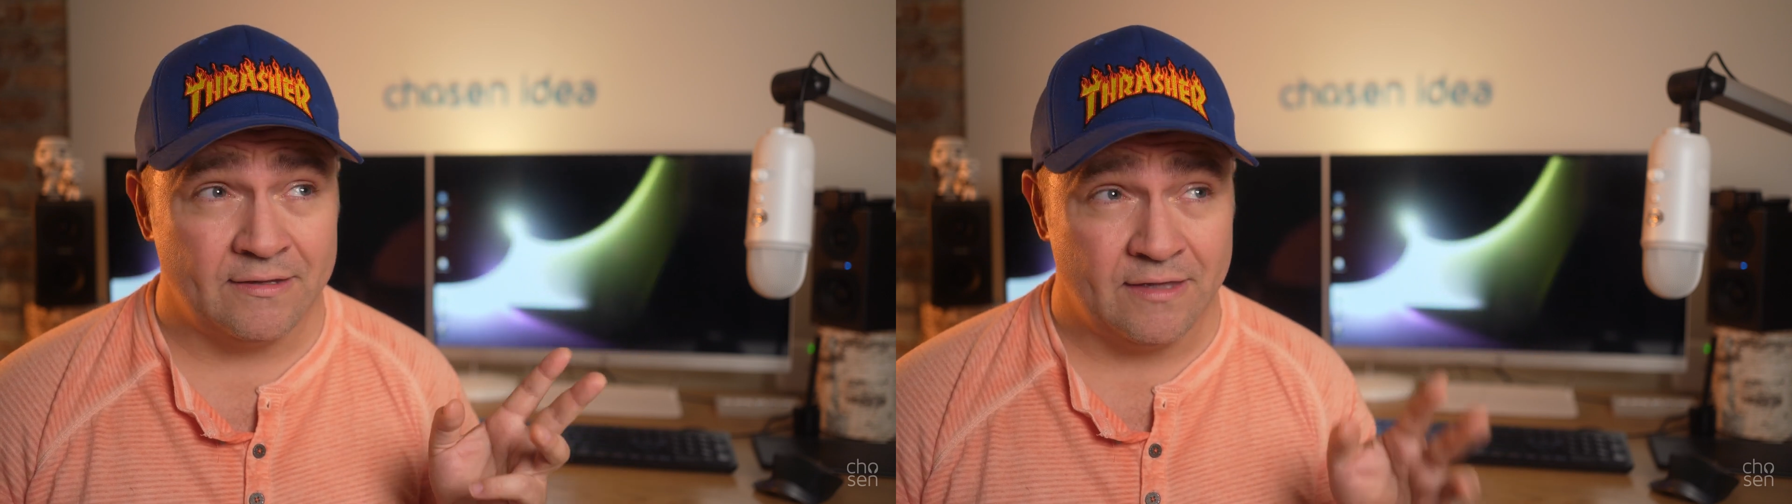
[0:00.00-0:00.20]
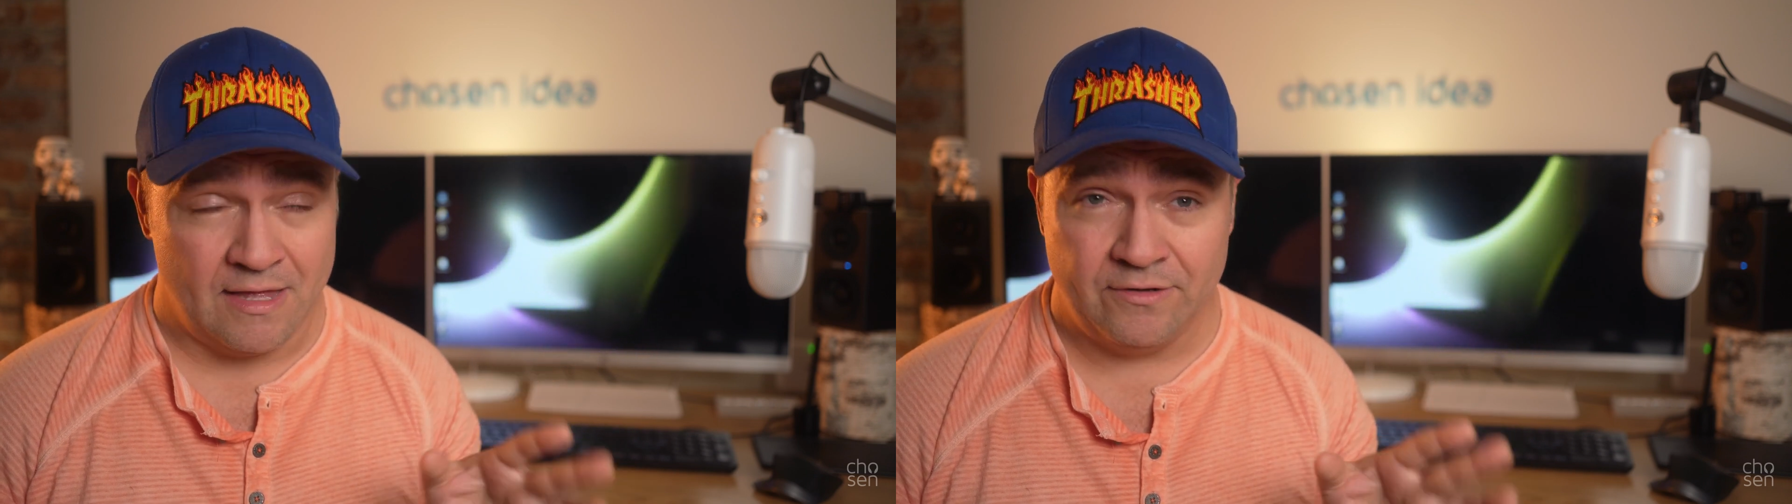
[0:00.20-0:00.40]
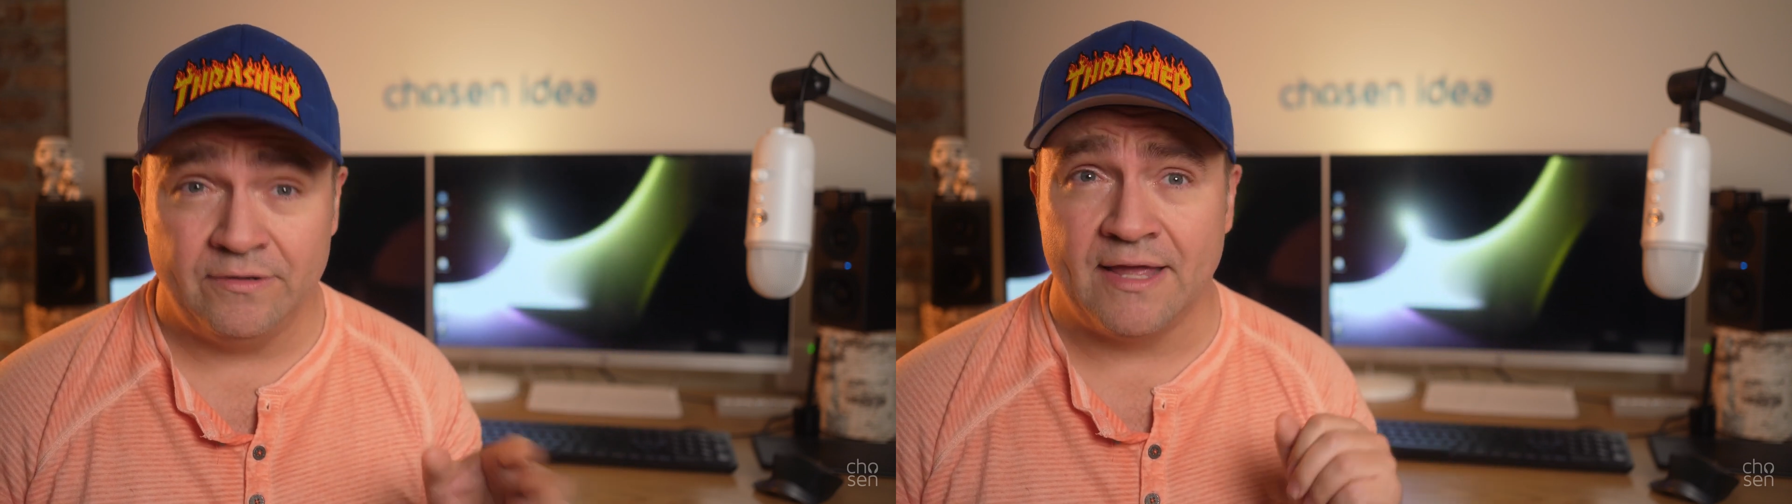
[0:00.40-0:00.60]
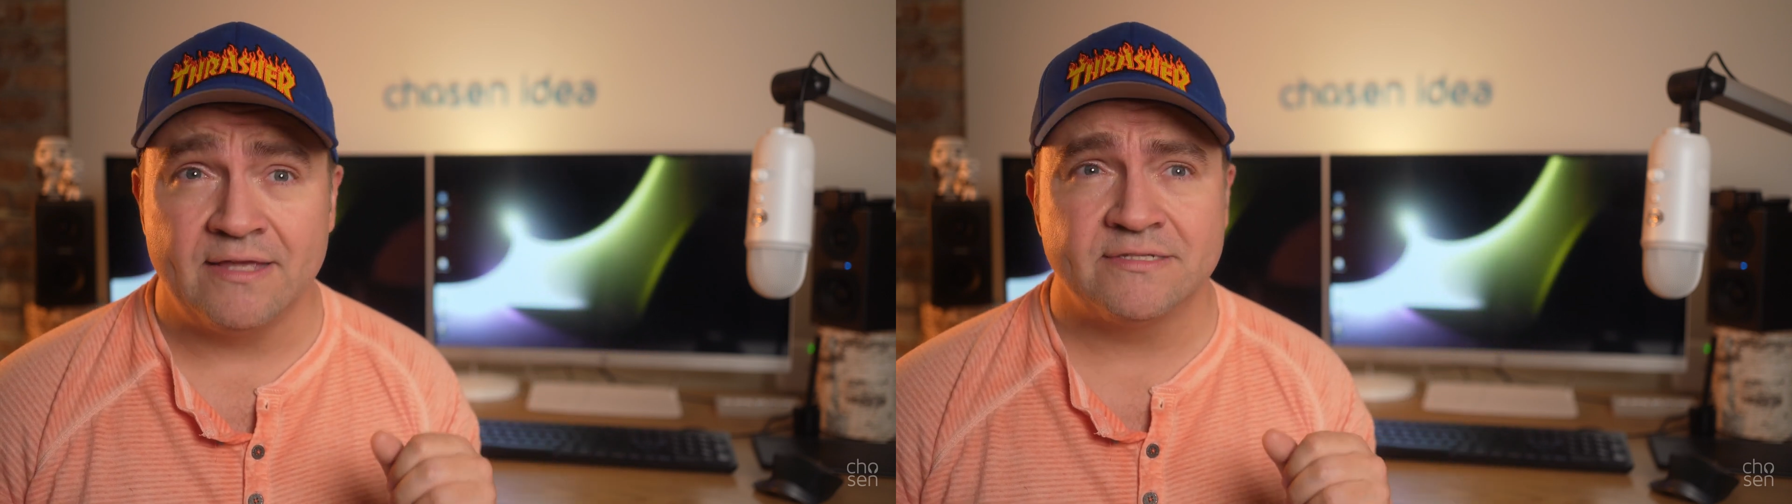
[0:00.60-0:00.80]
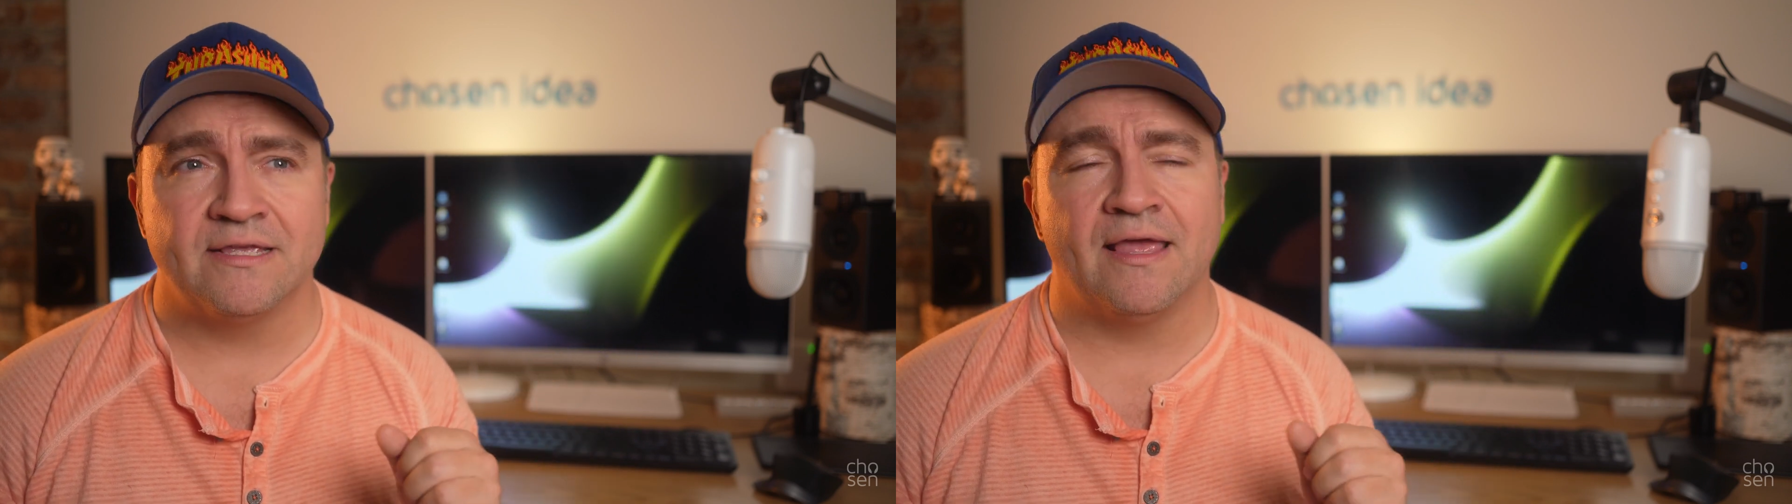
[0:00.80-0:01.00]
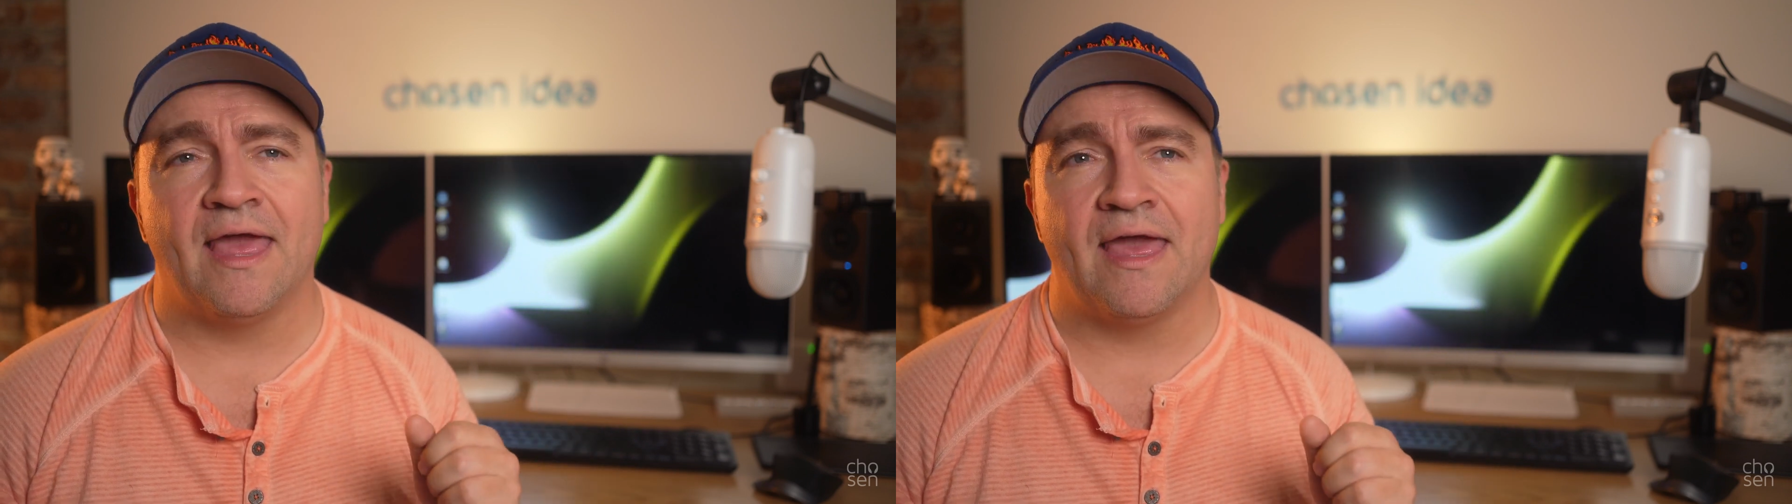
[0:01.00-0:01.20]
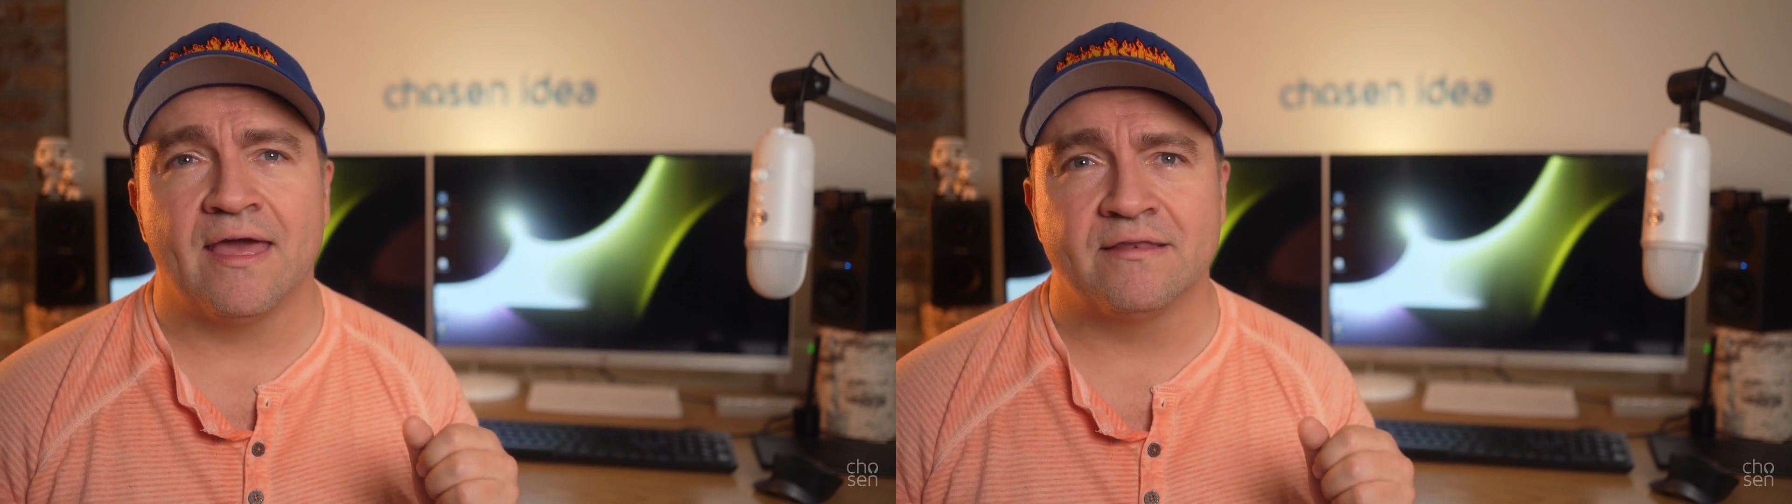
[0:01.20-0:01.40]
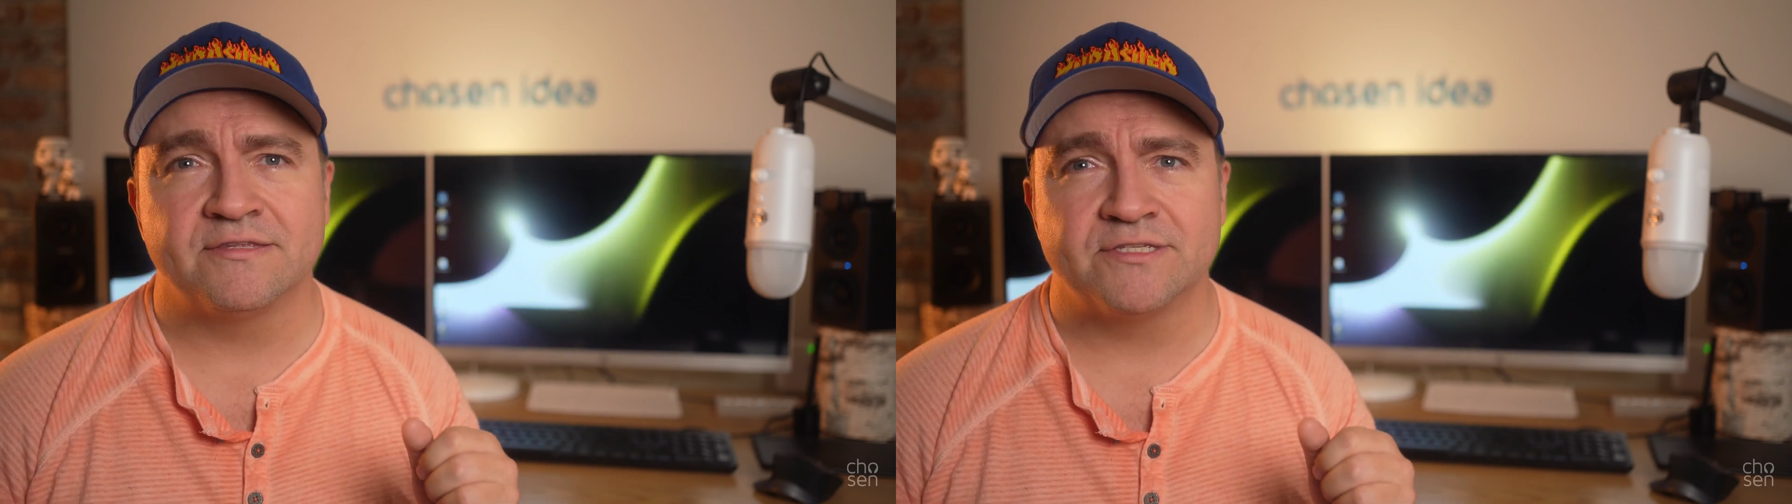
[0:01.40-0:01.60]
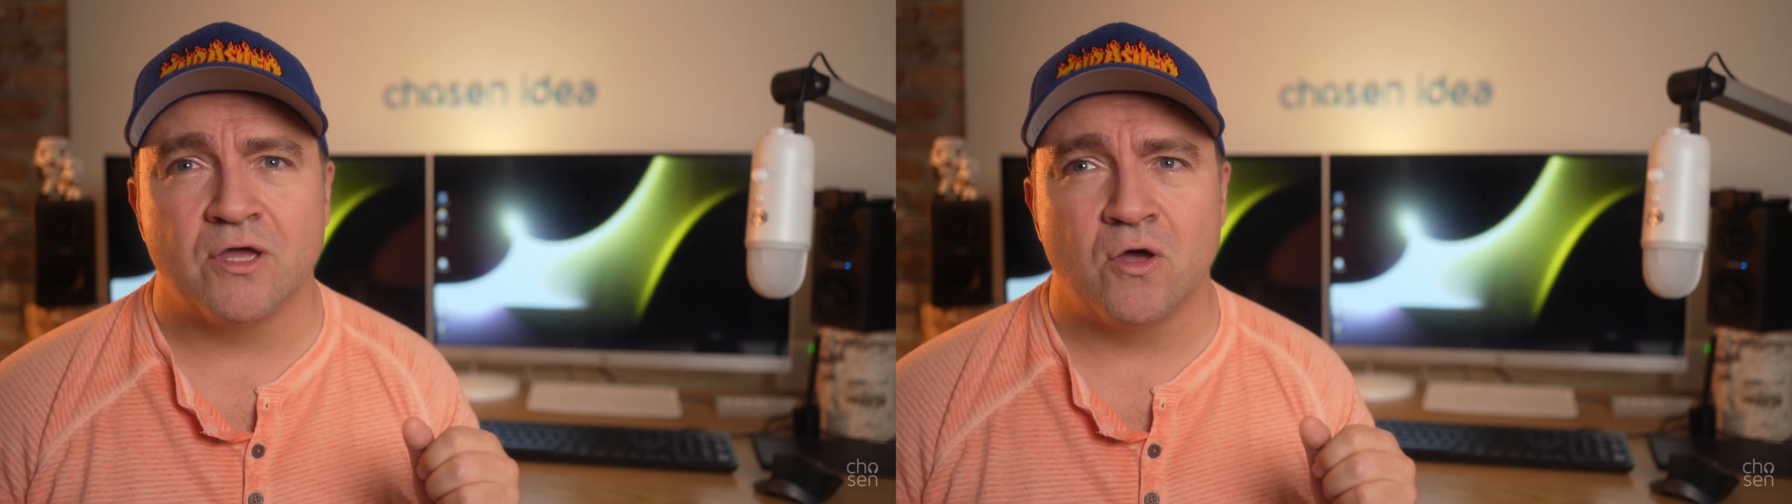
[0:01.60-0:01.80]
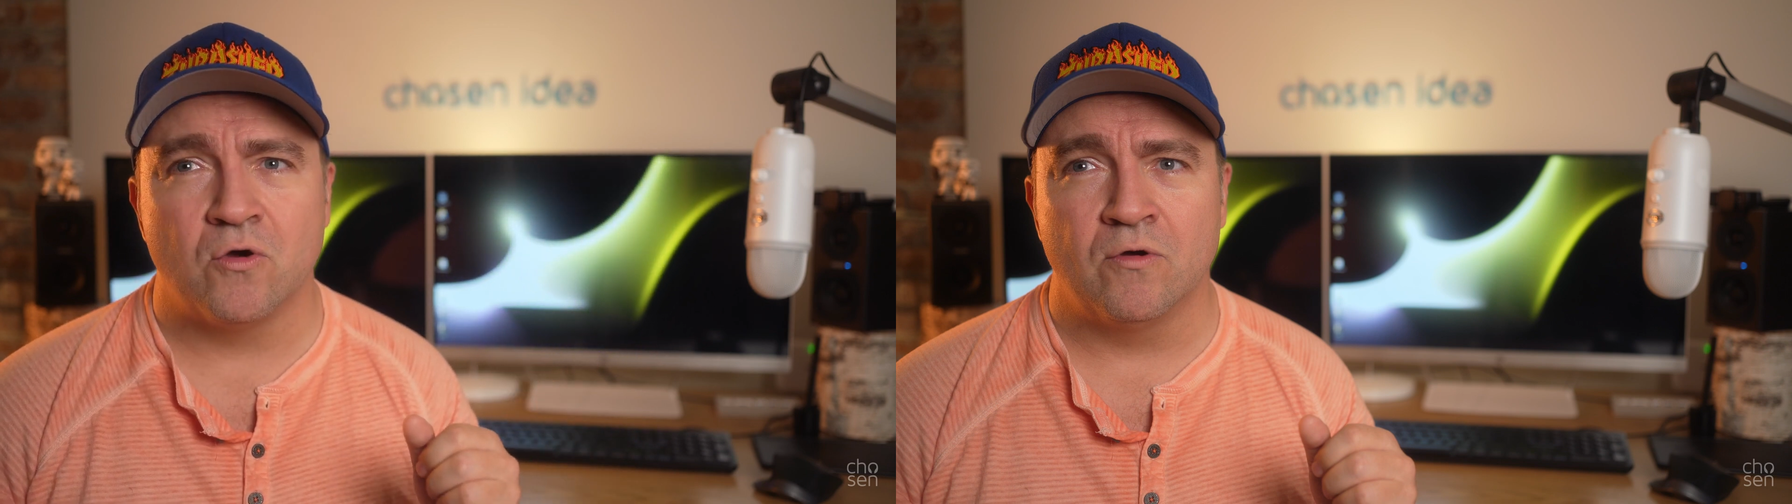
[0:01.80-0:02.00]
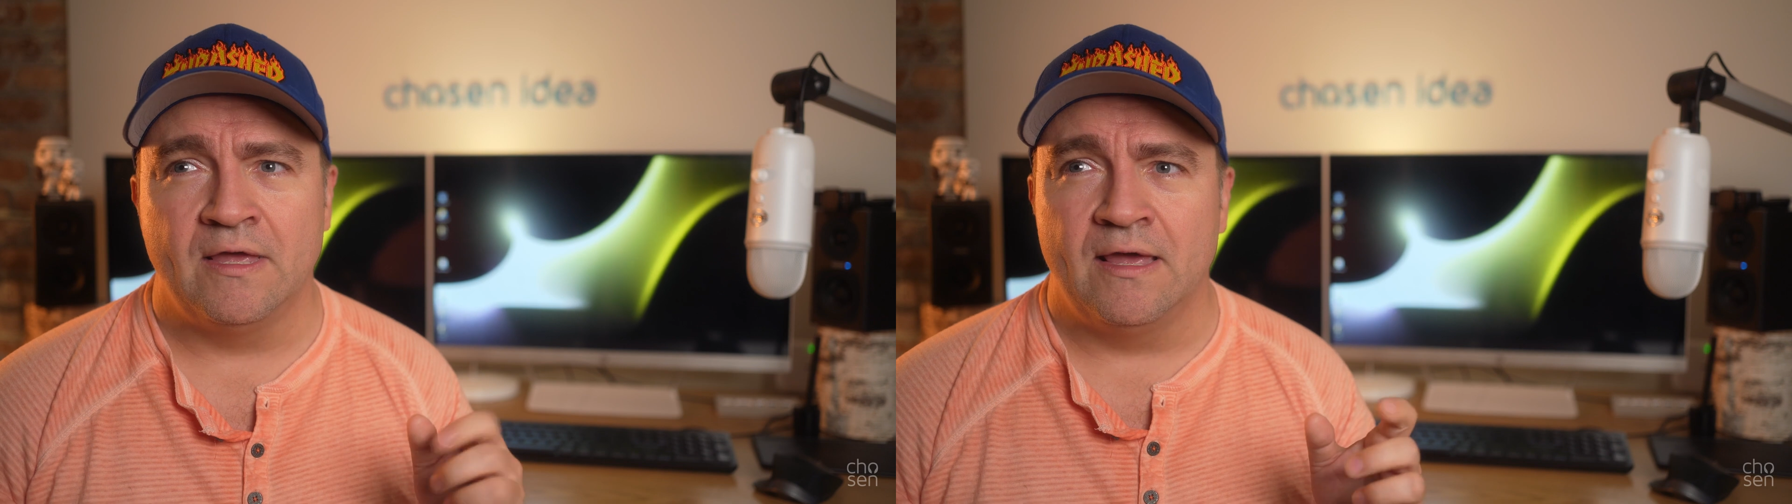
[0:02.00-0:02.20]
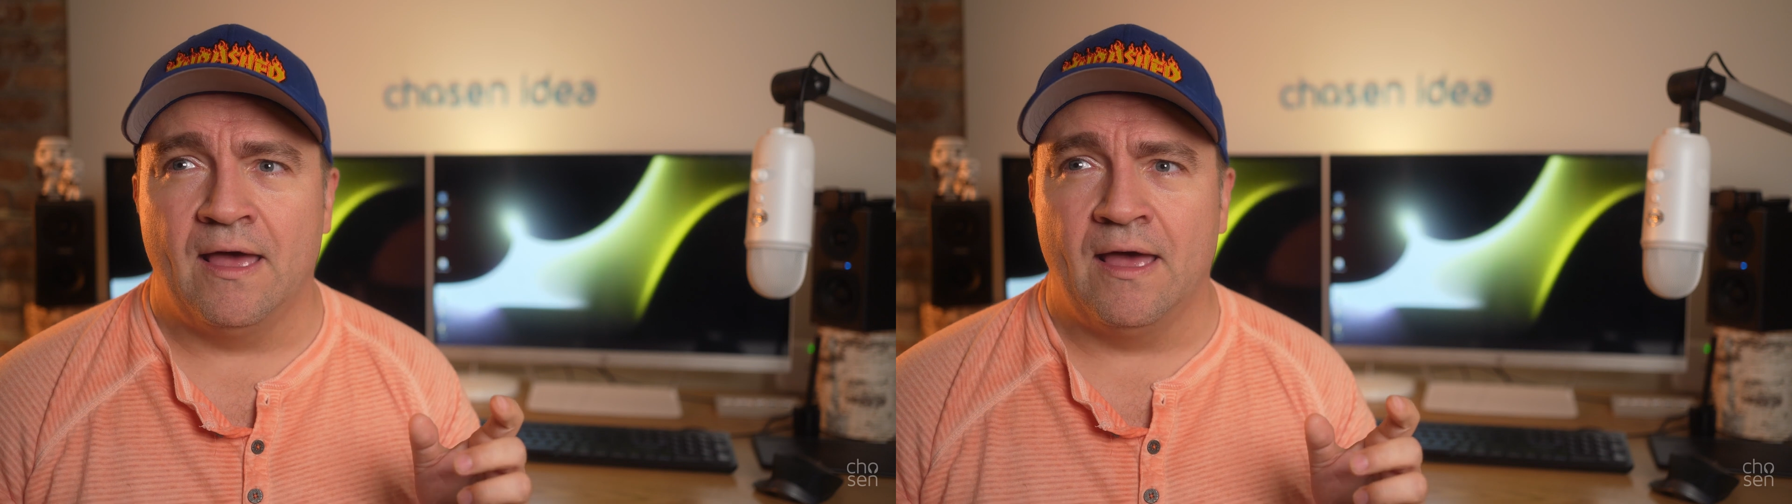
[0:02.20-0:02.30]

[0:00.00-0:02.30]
color, yes. And so